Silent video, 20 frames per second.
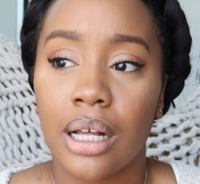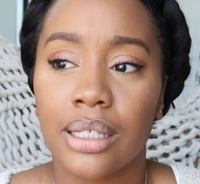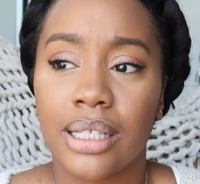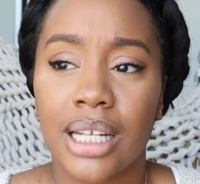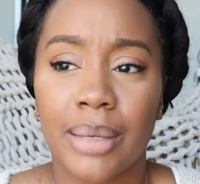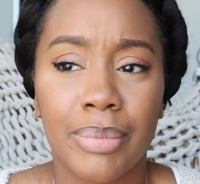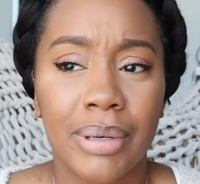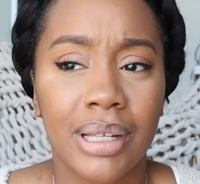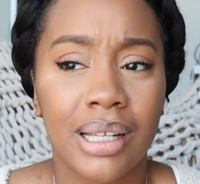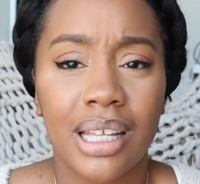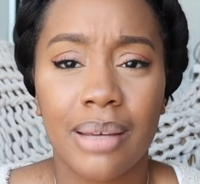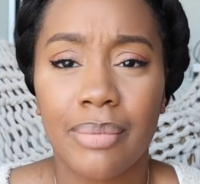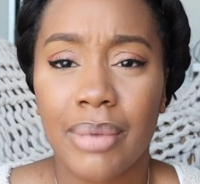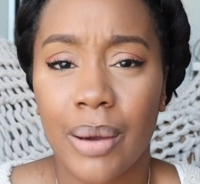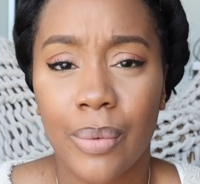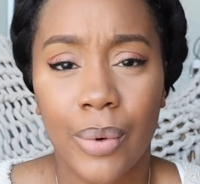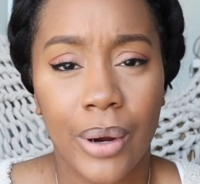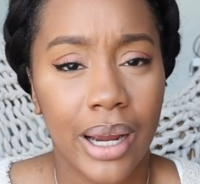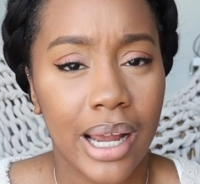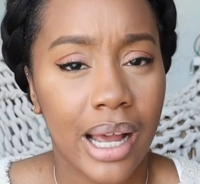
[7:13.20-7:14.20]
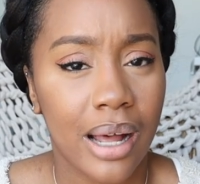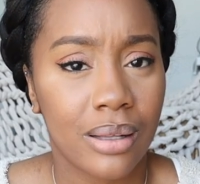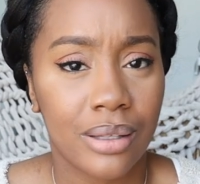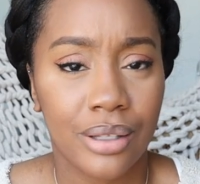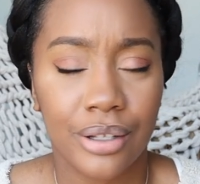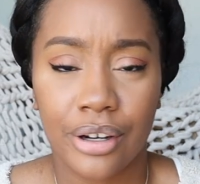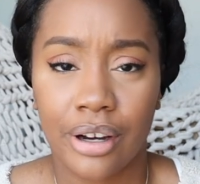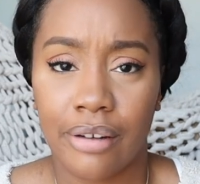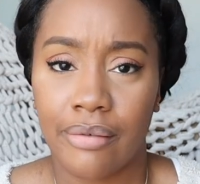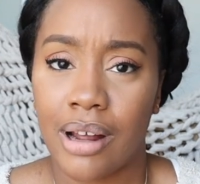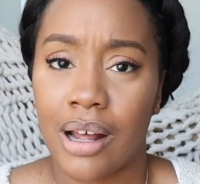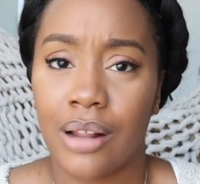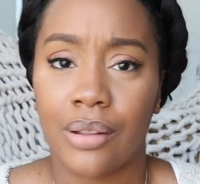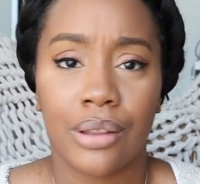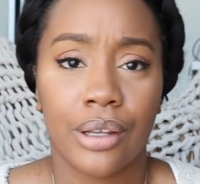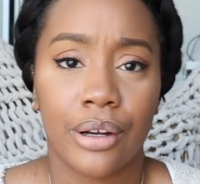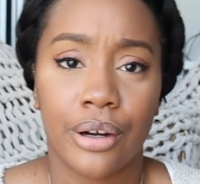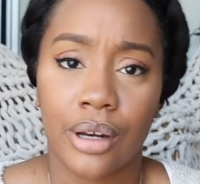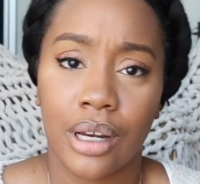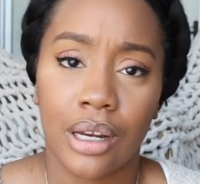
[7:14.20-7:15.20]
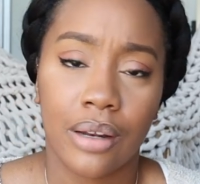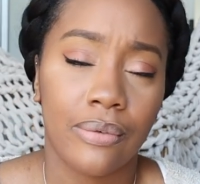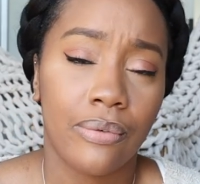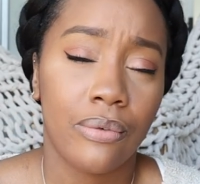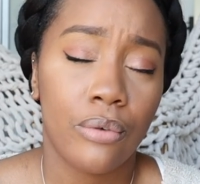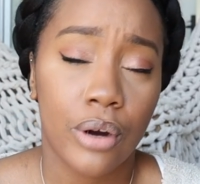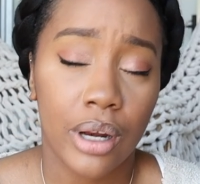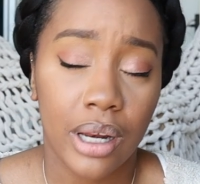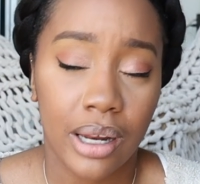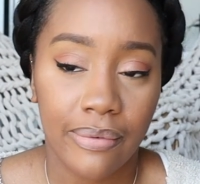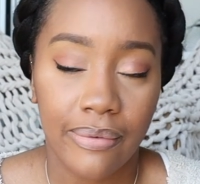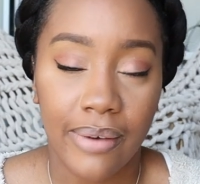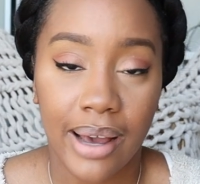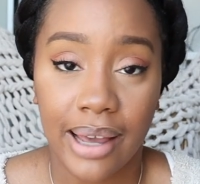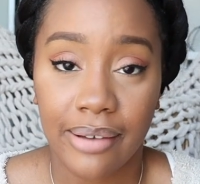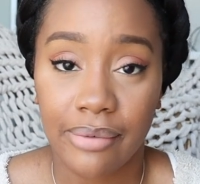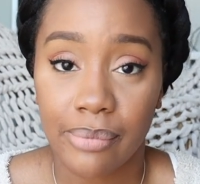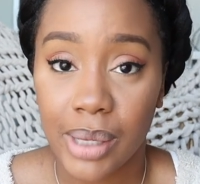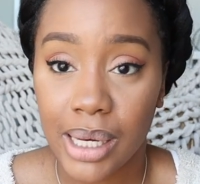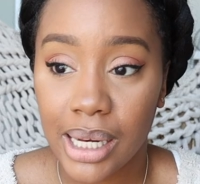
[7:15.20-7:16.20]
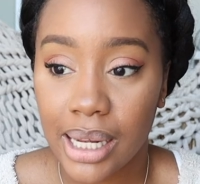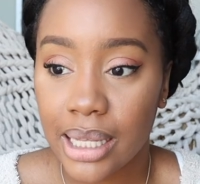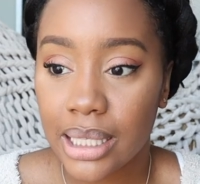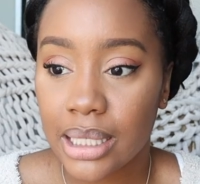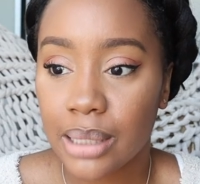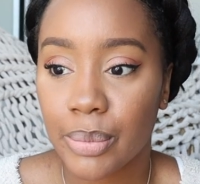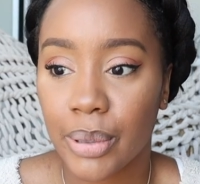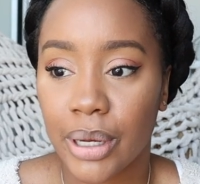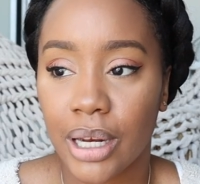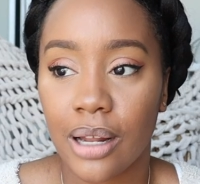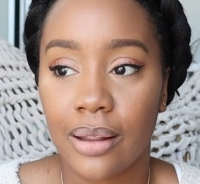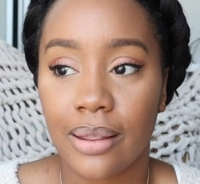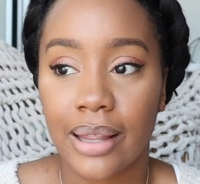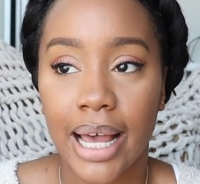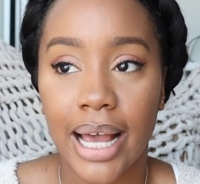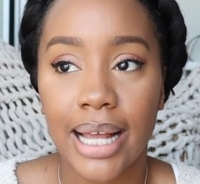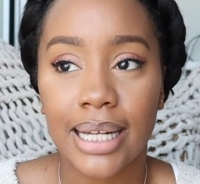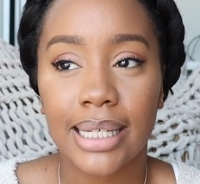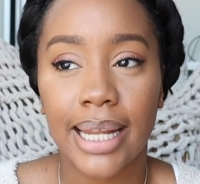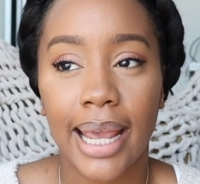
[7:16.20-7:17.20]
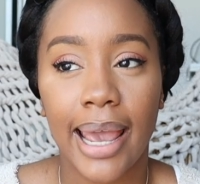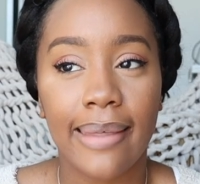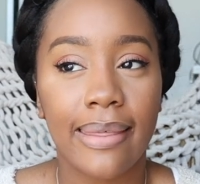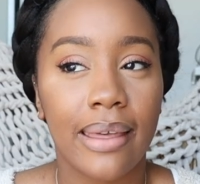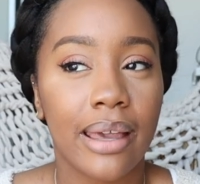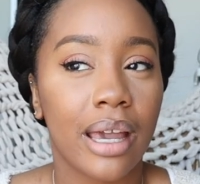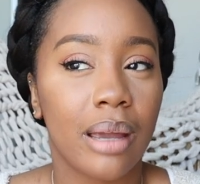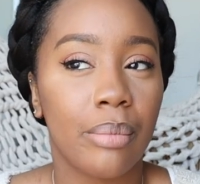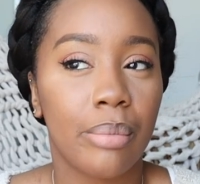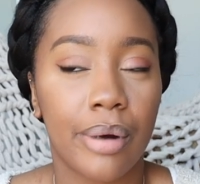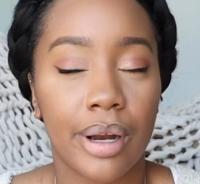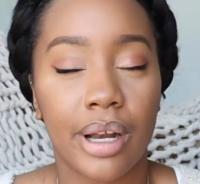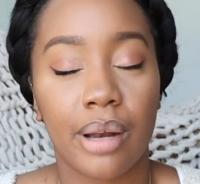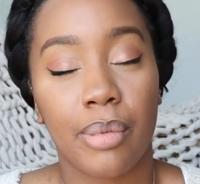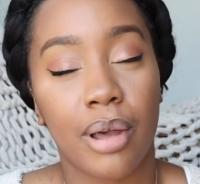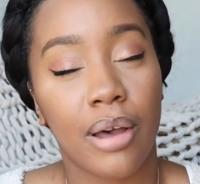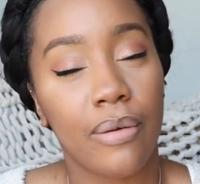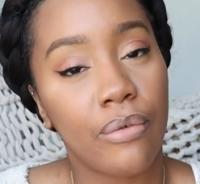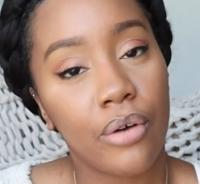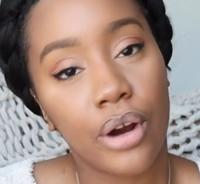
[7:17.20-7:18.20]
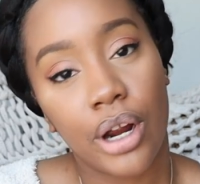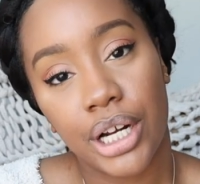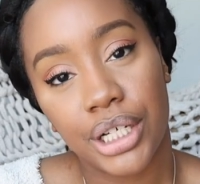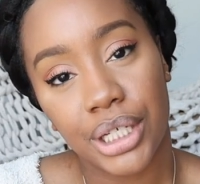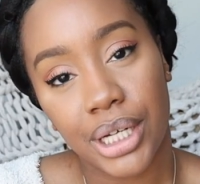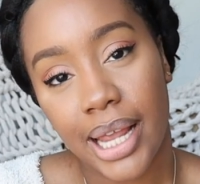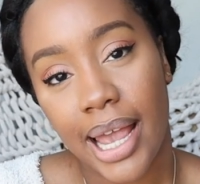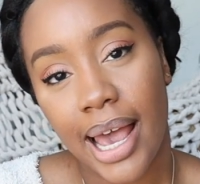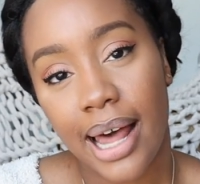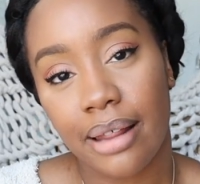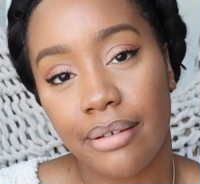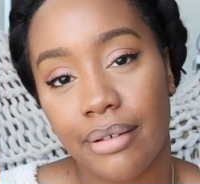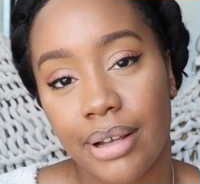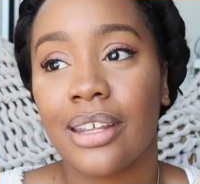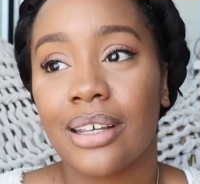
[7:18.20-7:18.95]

Typically my workouts are around 30 to 45 minutes, but on that day I think I burned about 400 calories.